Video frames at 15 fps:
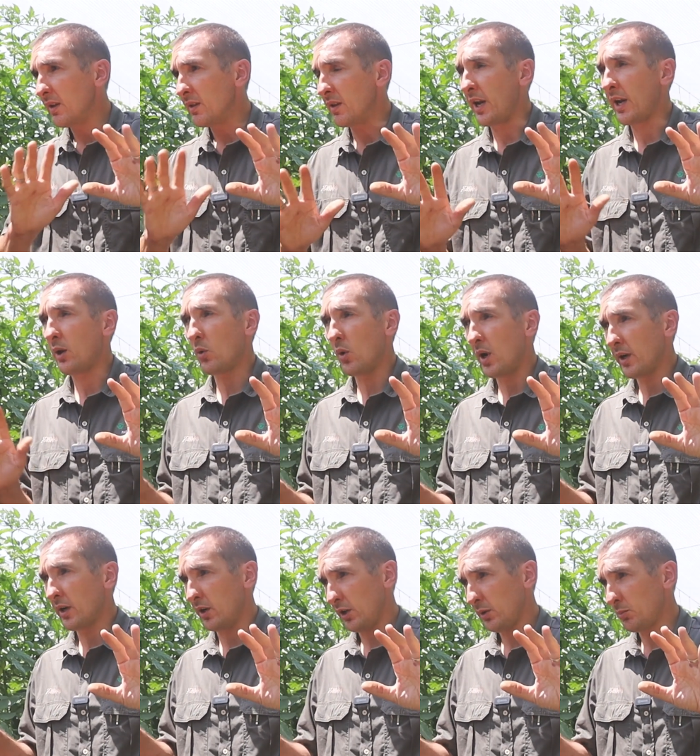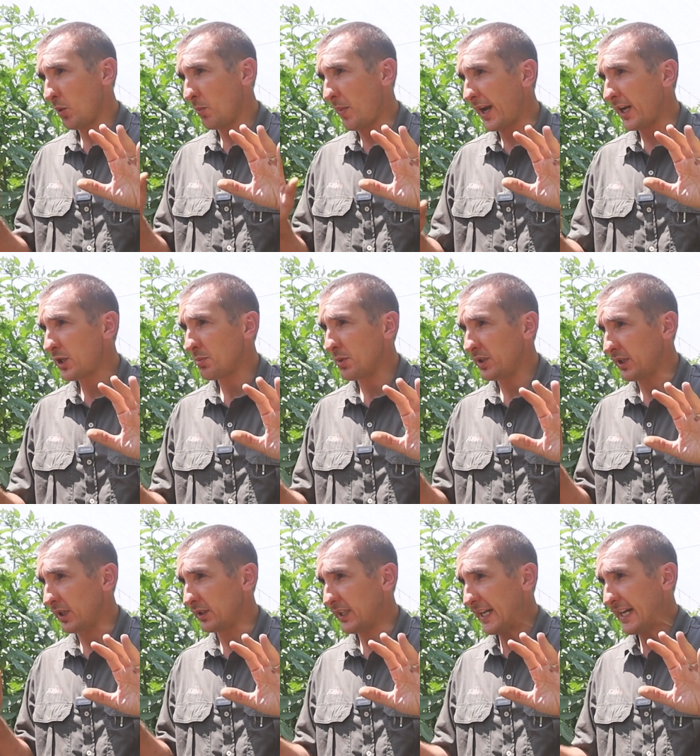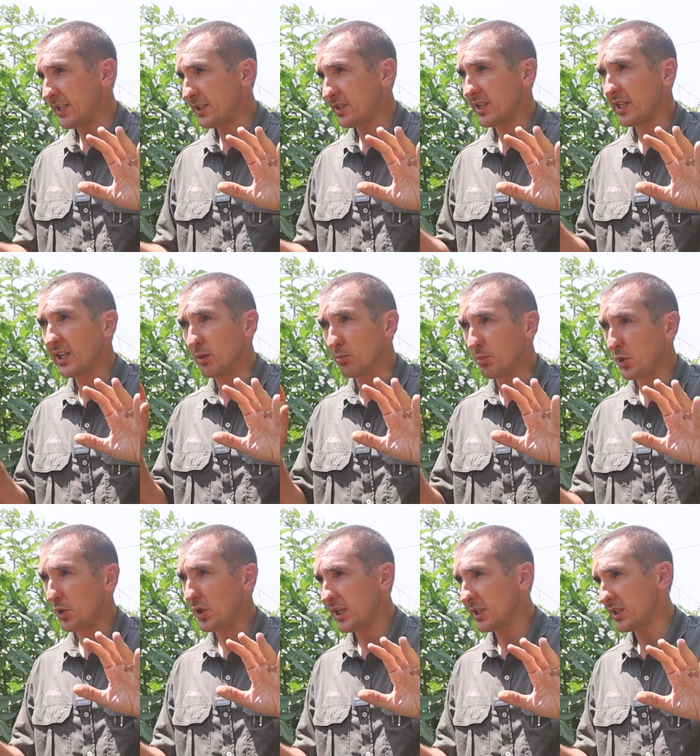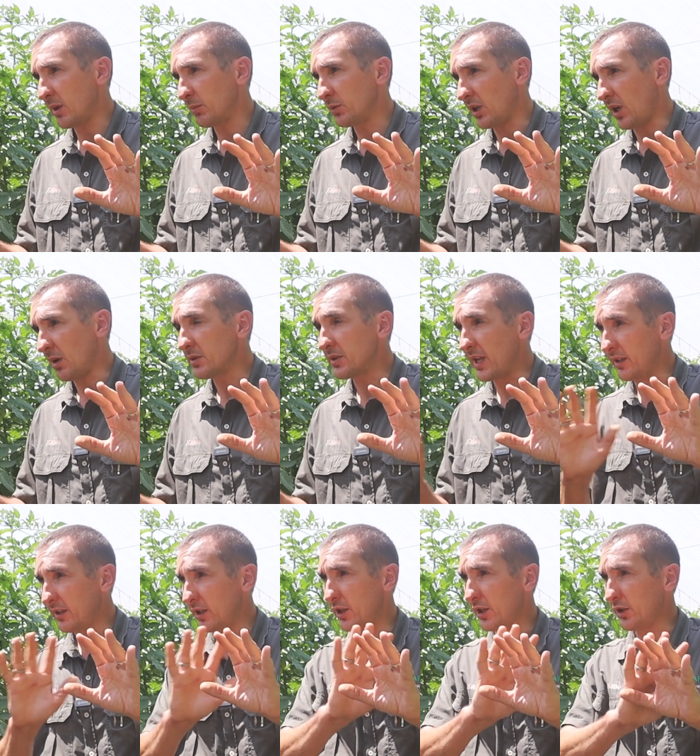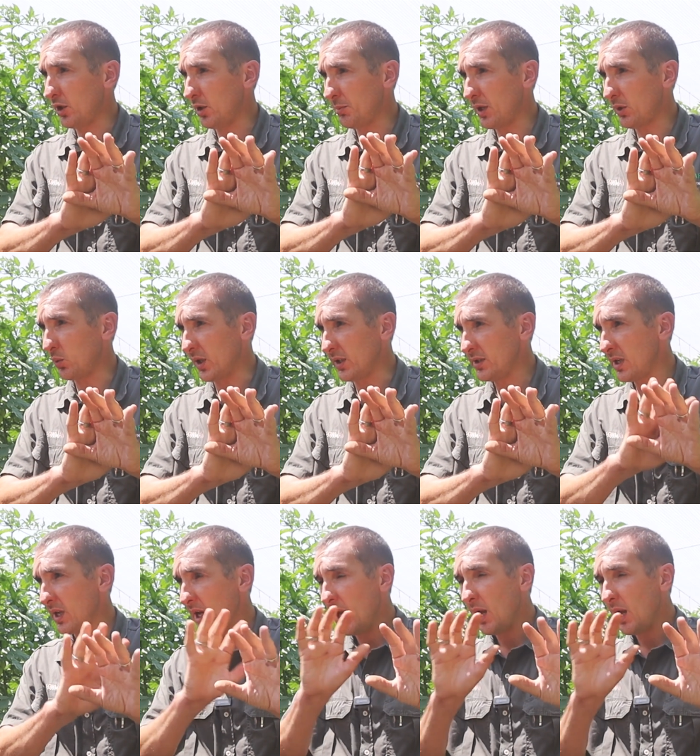They require a lot more management and trellising and pruning sometimes than the determinate ones.